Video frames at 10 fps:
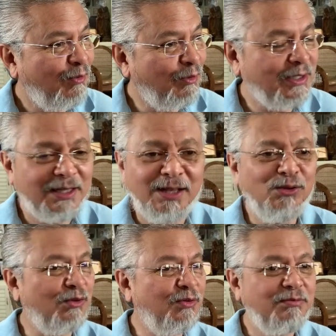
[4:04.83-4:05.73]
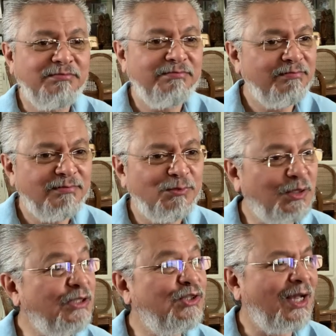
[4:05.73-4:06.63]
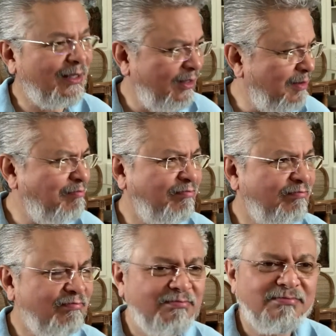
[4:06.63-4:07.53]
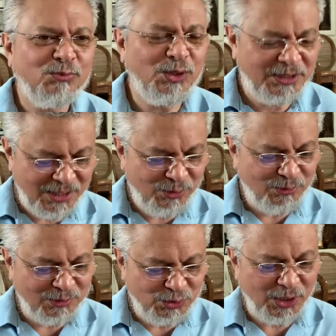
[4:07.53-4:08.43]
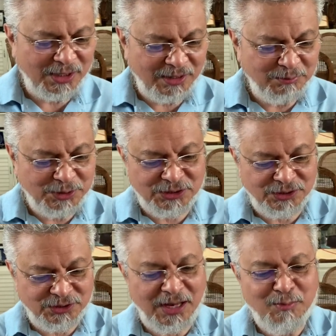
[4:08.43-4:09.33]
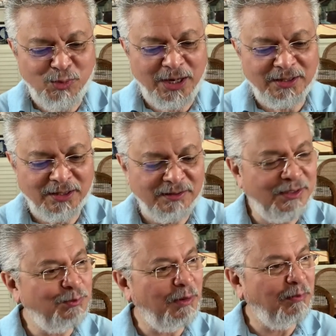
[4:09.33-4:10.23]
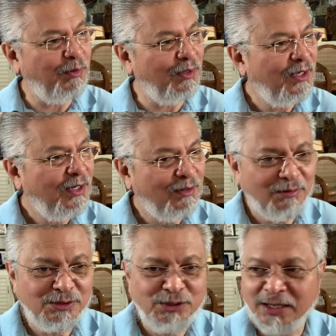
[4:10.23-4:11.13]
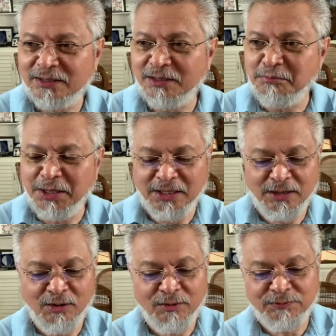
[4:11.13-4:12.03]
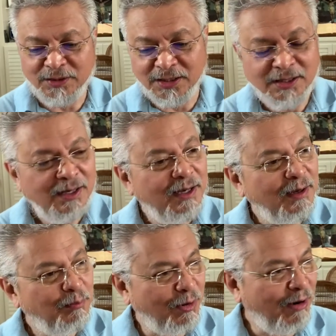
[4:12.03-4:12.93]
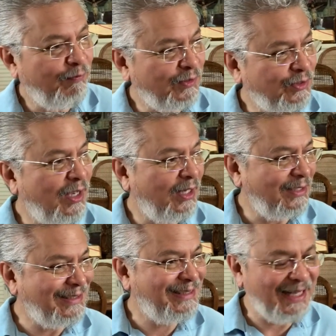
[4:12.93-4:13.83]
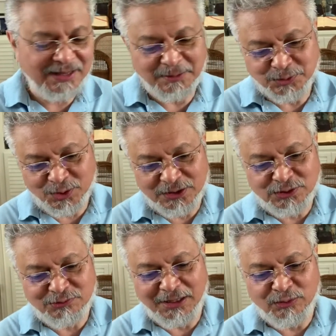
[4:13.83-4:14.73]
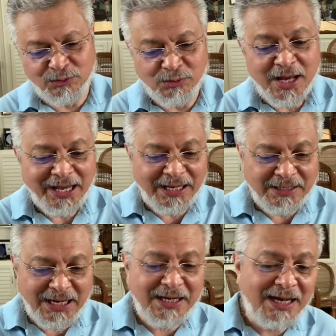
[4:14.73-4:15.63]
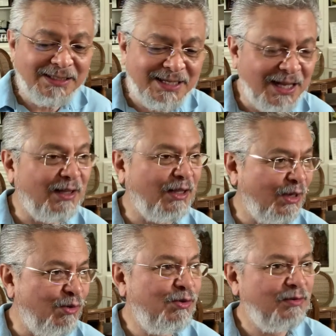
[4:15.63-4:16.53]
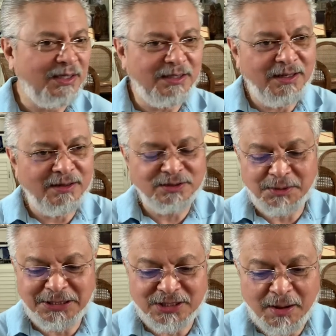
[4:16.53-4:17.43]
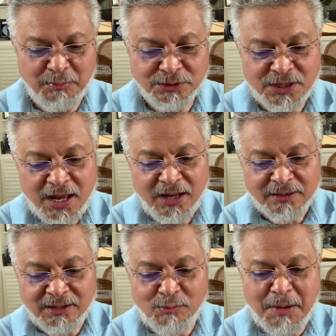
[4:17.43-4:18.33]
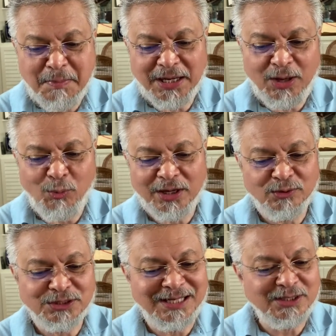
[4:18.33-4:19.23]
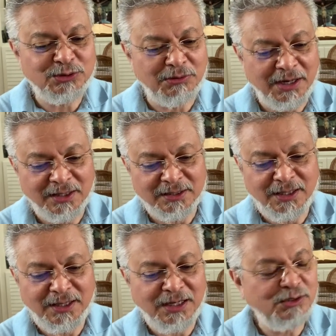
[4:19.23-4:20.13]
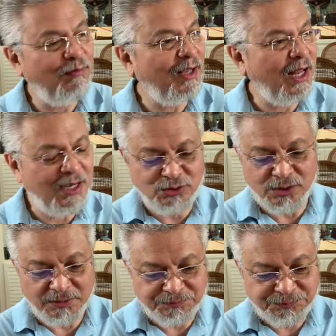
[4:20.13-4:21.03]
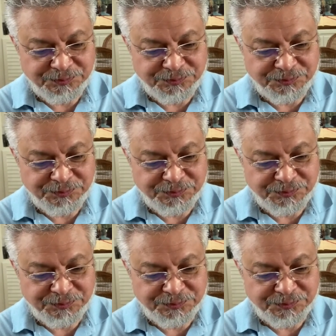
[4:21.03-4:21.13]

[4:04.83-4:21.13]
We tend to reject them we tend to reject them. Just the same way that these people rejected many of the prophets God had sent them. So let's read through. Indeed, I tell you, and here are some examples, there were many widows in Israel in the days of Elijah.